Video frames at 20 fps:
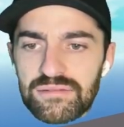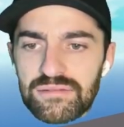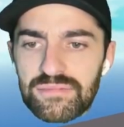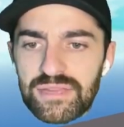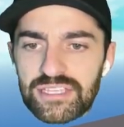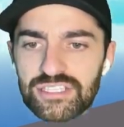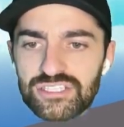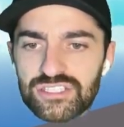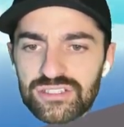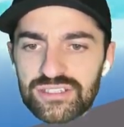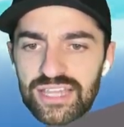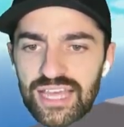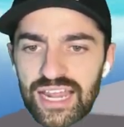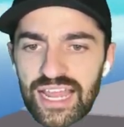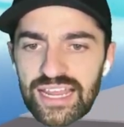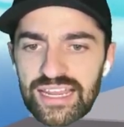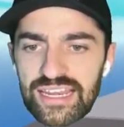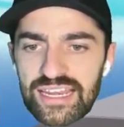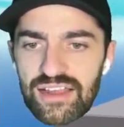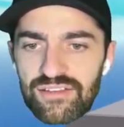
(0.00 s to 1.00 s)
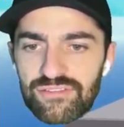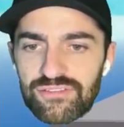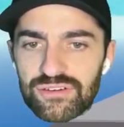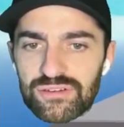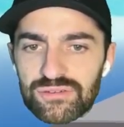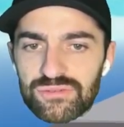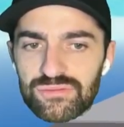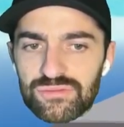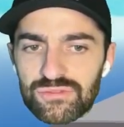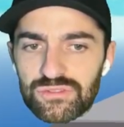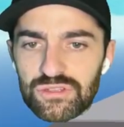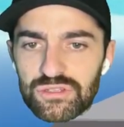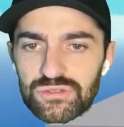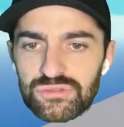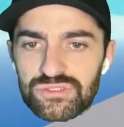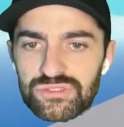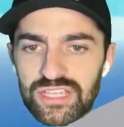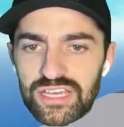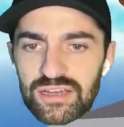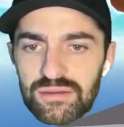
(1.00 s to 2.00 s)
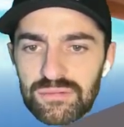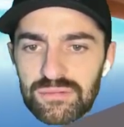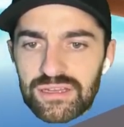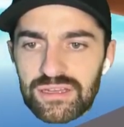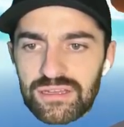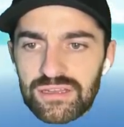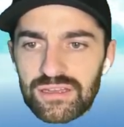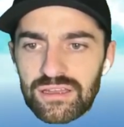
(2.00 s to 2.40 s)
Make sure that I never lose them.